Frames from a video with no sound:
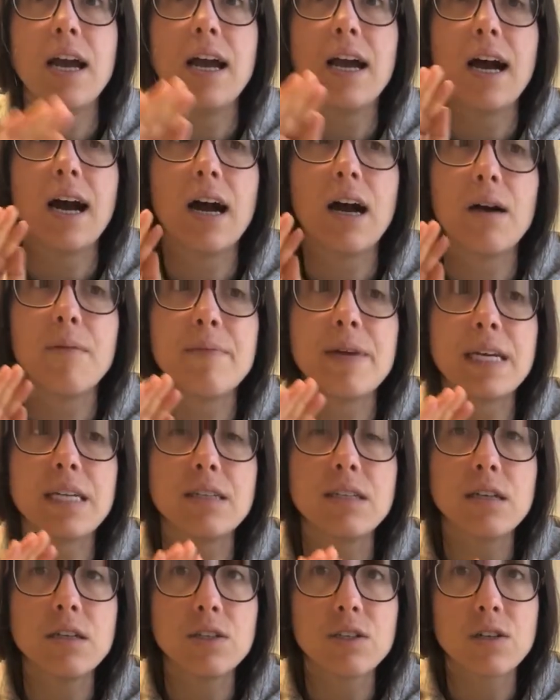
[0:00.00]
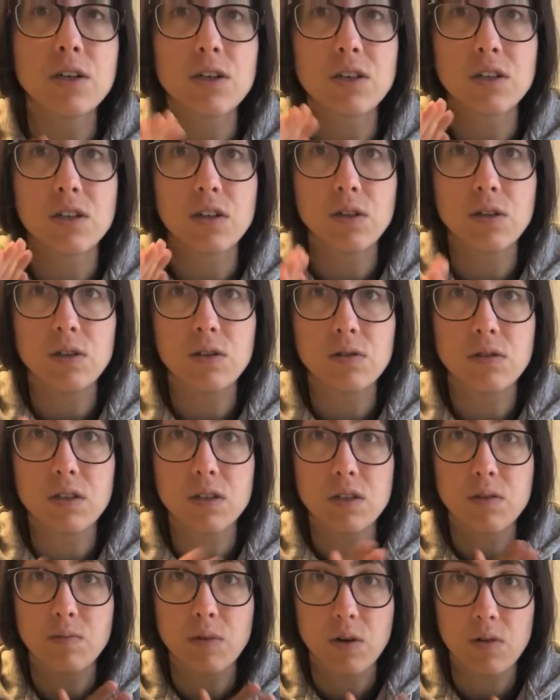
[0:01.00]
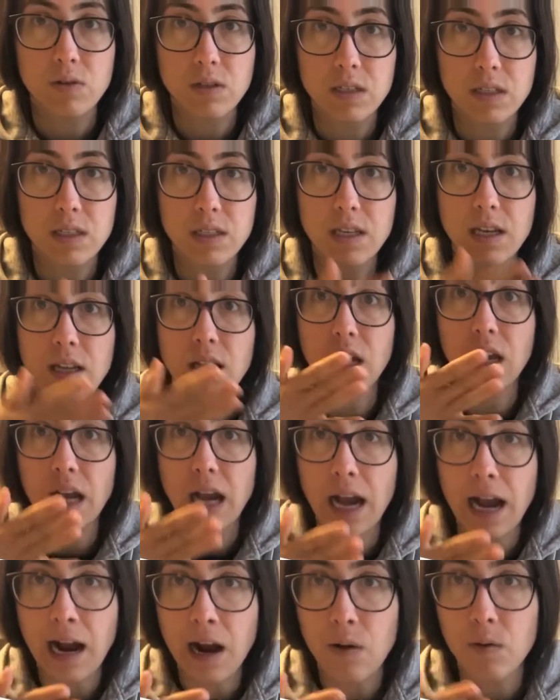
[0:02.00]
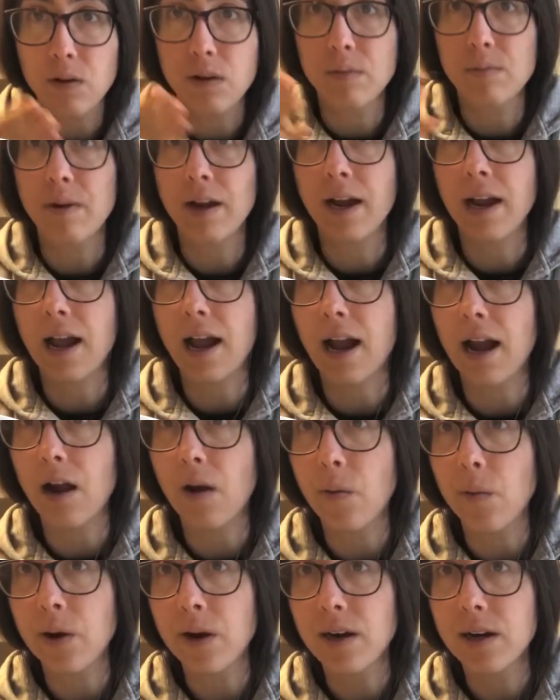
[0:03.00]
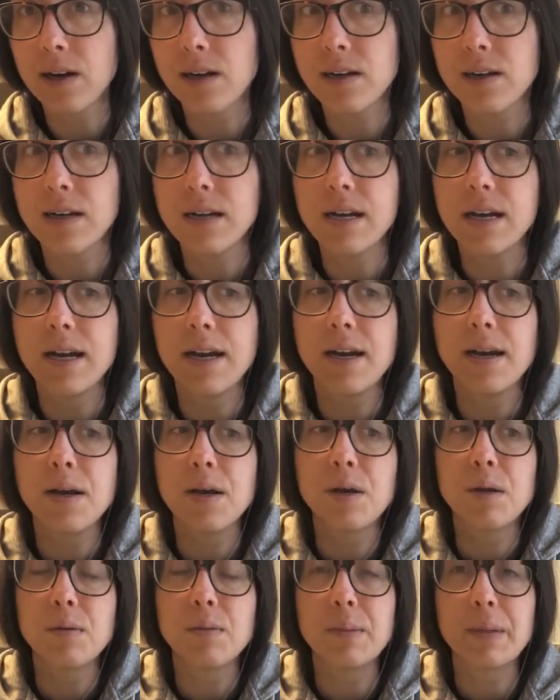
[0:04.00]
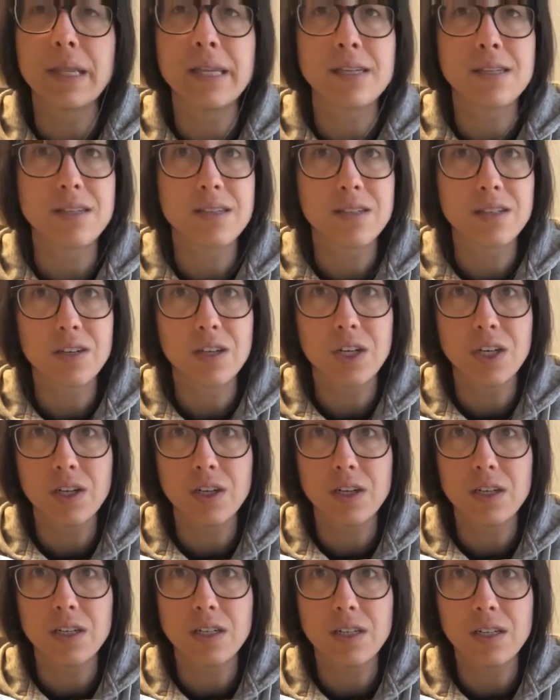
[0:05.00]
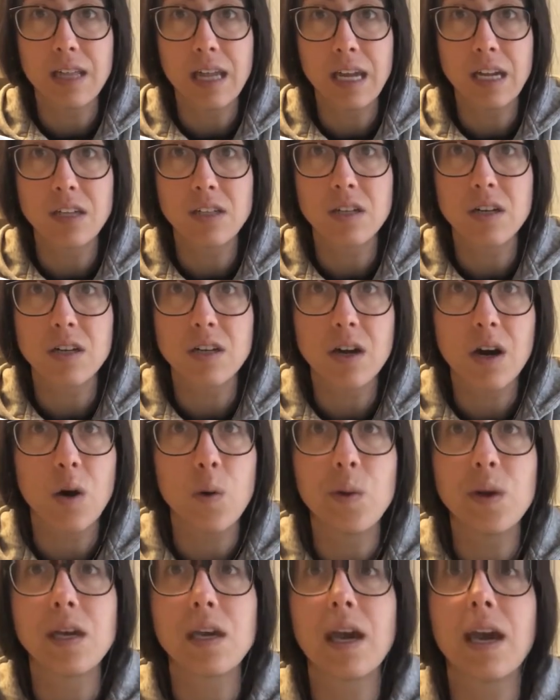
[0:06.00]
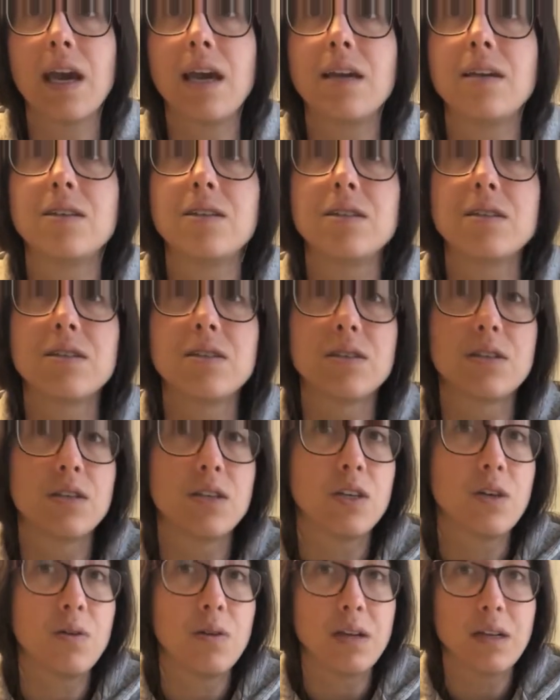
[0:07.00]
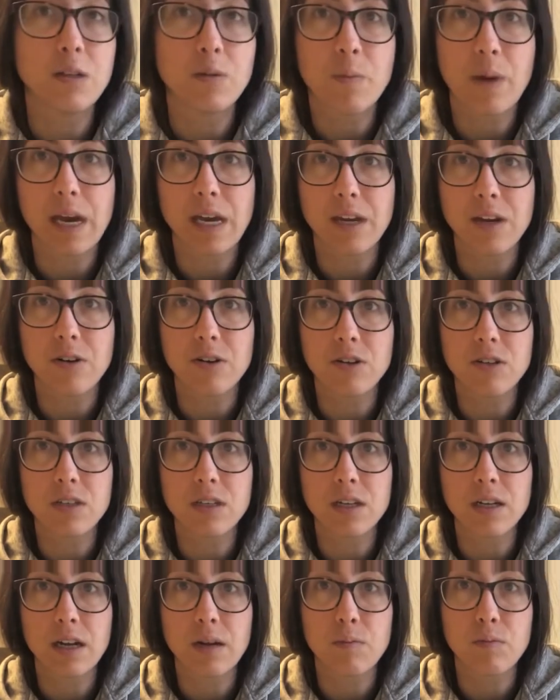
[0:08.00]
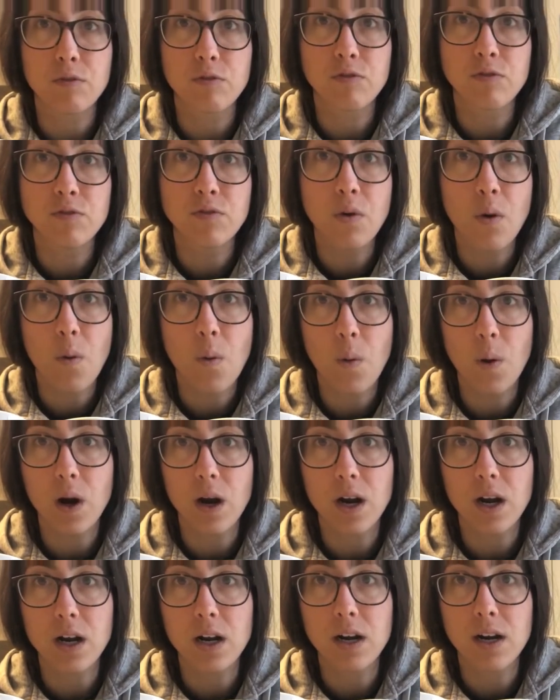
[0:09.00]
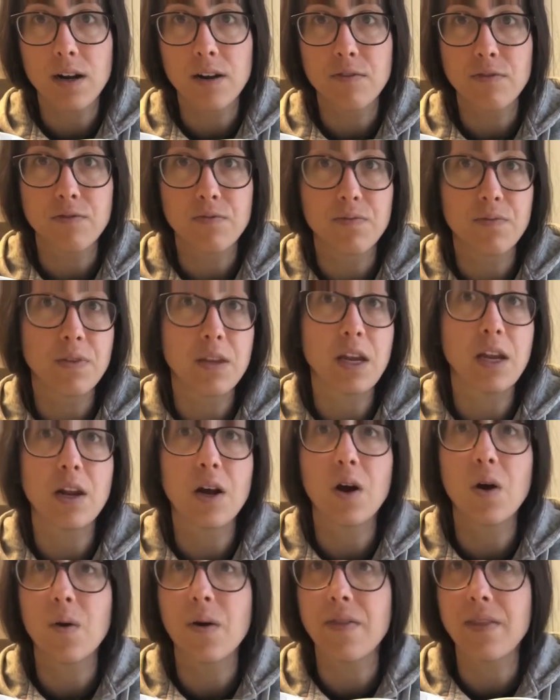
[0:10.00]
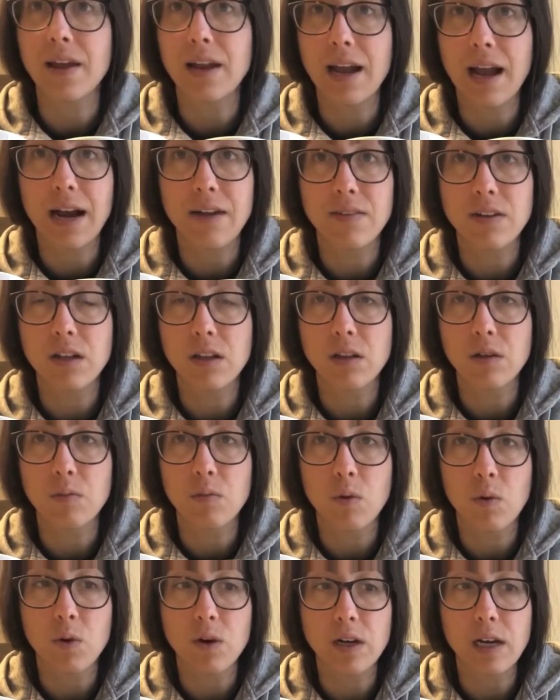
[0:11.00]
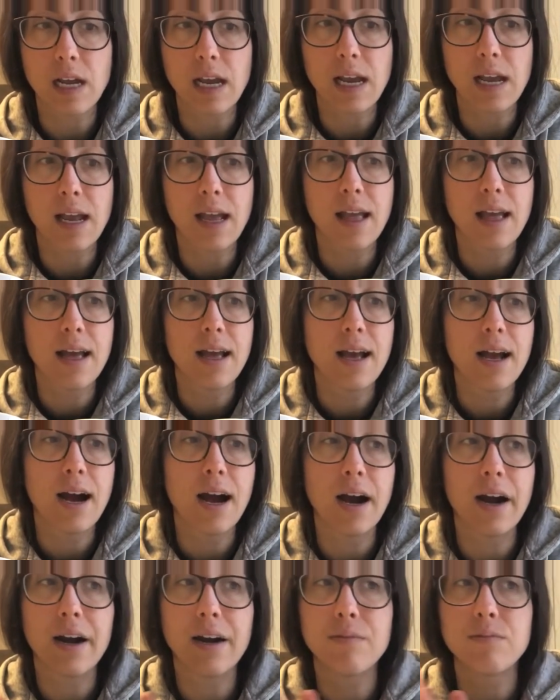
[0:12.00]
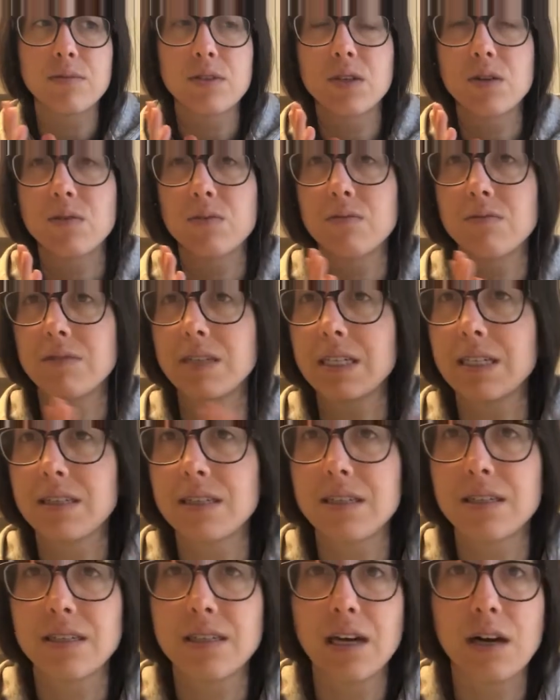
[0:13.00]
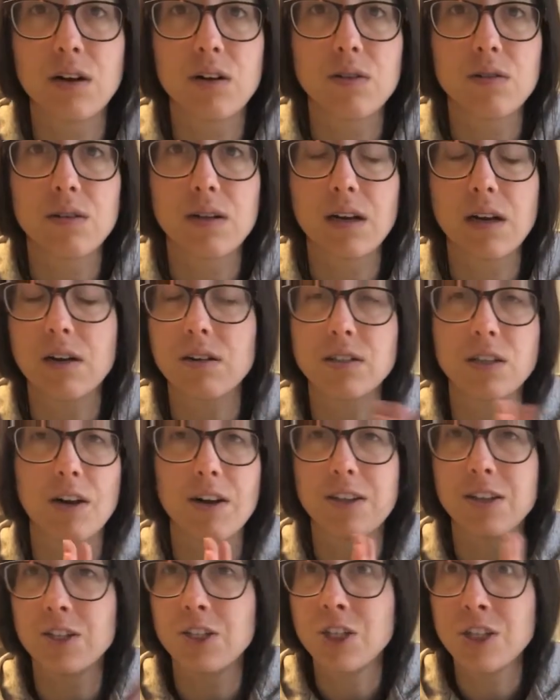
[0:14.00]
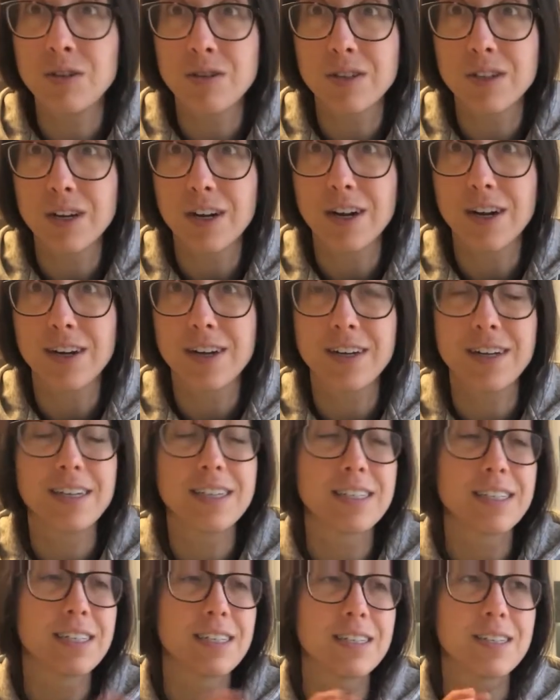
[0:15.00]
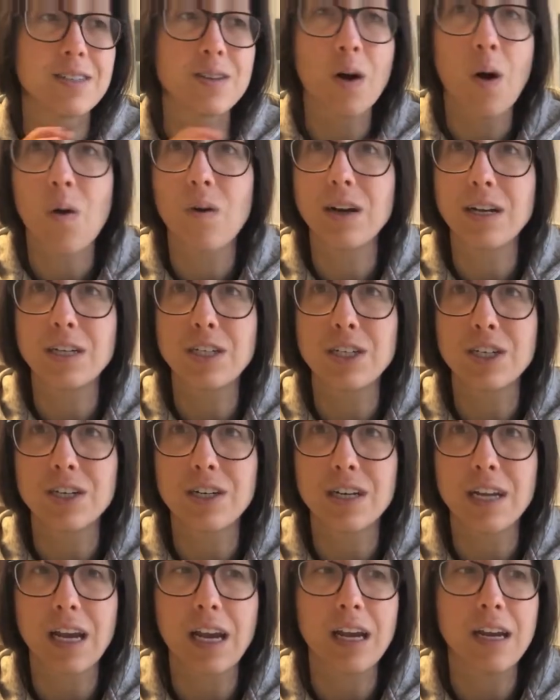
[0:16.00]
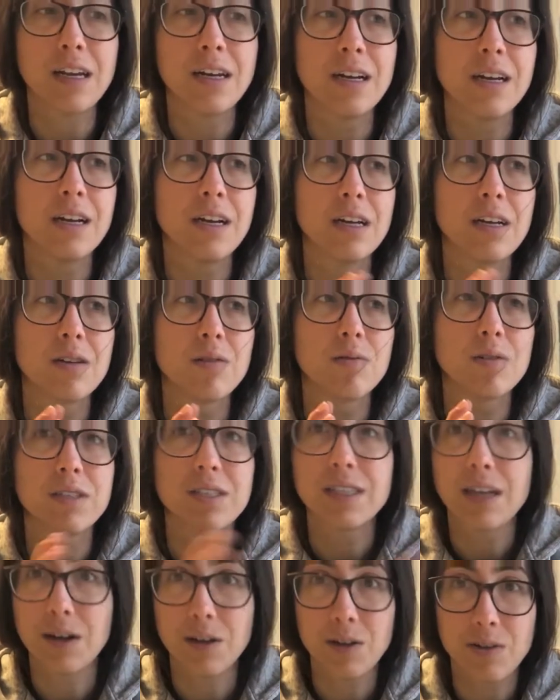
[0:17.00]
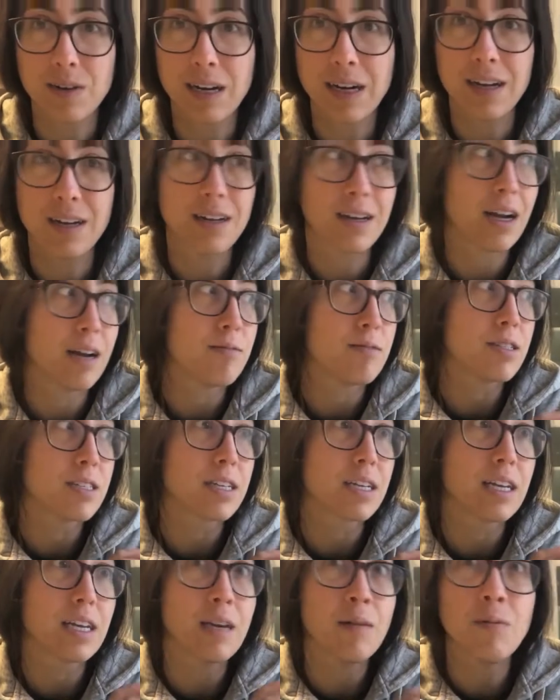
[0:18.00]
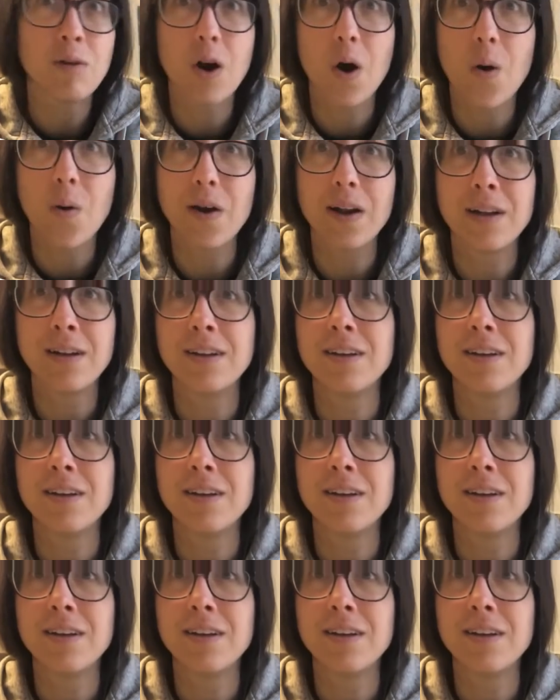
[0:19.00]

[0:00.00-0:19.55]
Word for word: um, it does start to lose its potency like hour by hour. But this is a good thing to know in case you need to make yours the night before, you know, and then have it in the morning. Um, so since the celery, or sorry, the juicer, since it's already dirty, with celery. I'm just gonna keep going,